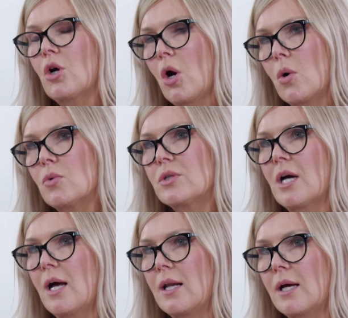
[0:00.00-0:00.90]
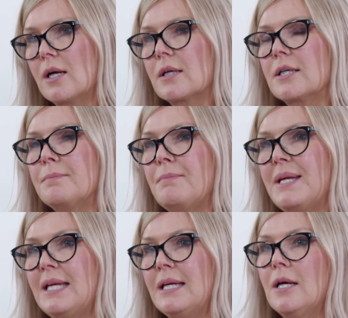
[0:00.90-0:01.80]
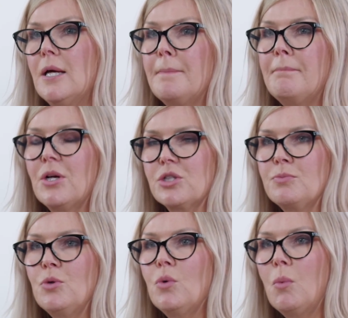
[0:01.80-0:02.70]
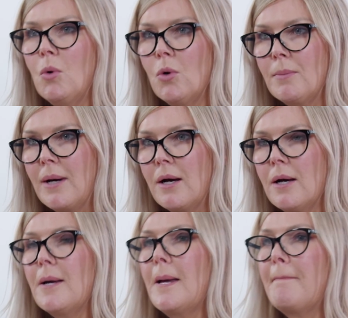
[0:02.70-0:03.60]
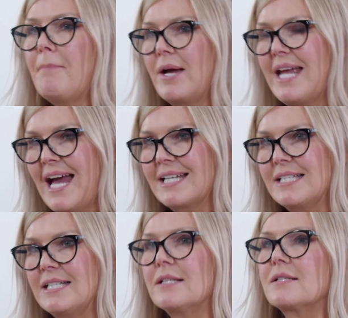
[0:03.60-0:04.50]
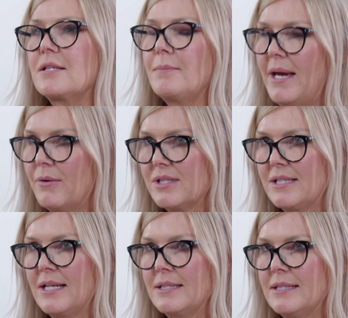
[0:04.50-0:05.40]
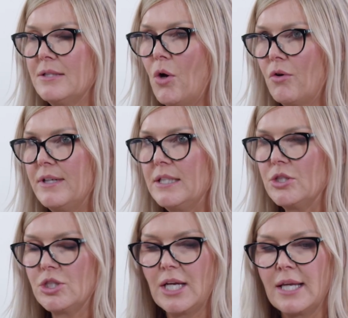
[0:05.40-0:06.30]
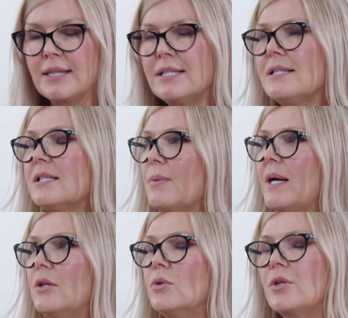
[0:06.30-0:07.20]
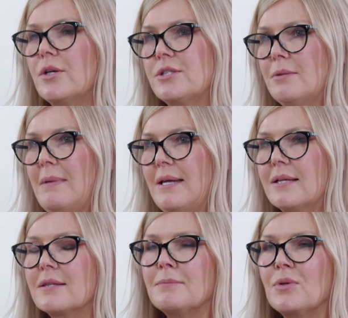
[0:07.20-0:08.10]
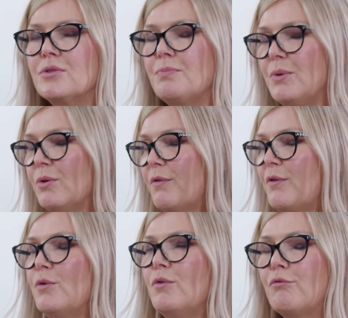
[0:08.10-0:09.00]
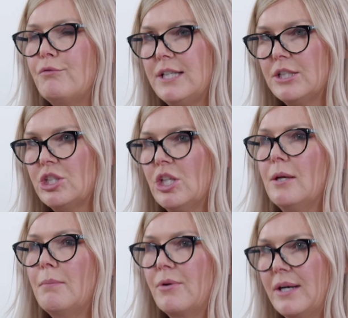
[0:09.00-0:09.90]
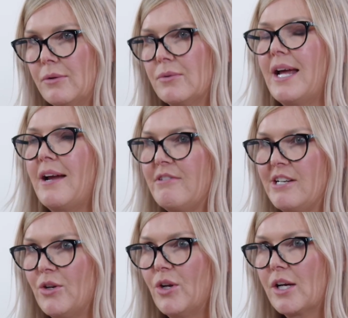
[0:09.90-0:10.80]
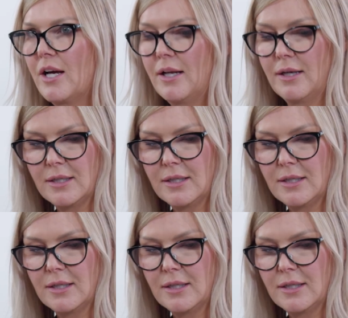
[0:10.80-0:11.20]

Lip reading: cold colour can be much more warmer by adding some outstanding orange. And this is where you're going to make the most beautiful, rich brown areola colour.